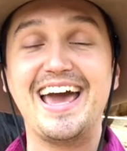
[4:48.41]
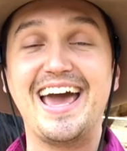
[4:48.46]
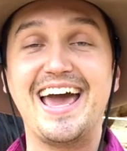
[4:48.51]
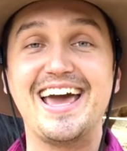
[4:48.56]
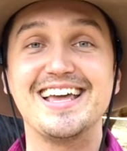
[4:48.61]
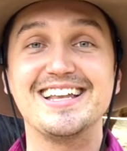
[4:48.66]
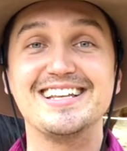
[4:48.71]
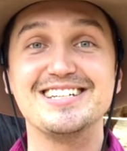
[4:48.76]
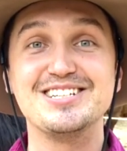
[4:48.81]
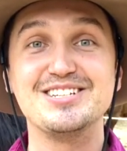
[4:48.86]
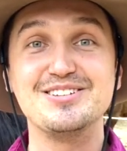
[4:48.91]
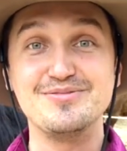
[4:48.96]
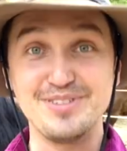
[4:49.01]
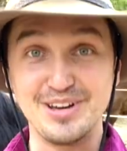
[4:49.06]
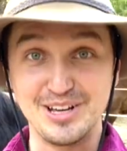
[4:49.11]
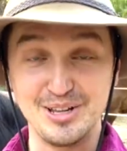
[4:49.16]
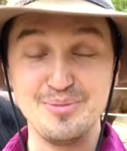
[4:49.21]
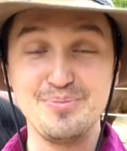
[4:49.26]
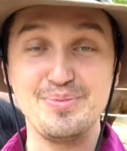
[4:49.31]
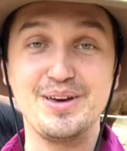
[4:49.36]
and
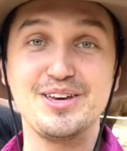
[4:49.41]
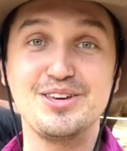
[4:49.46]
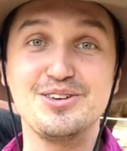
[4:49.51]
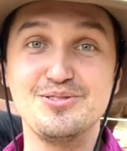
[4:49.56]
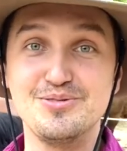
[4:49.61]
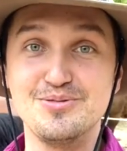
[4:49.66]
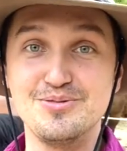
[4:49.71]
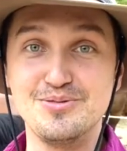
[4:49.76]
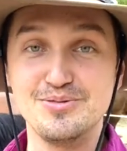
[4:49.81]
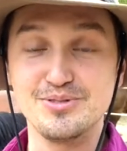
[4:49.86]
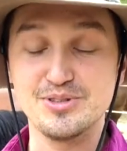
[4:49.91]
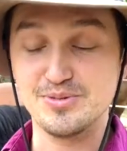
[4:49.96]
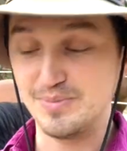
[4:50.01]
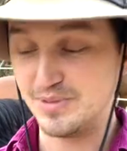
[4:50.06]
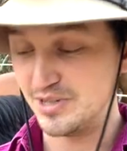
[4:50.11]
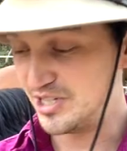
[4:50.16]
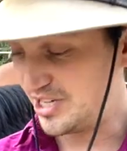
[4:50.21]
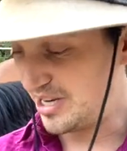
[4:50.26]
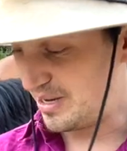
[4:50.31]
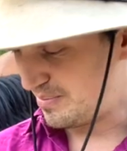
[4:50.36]
developing your horsemanship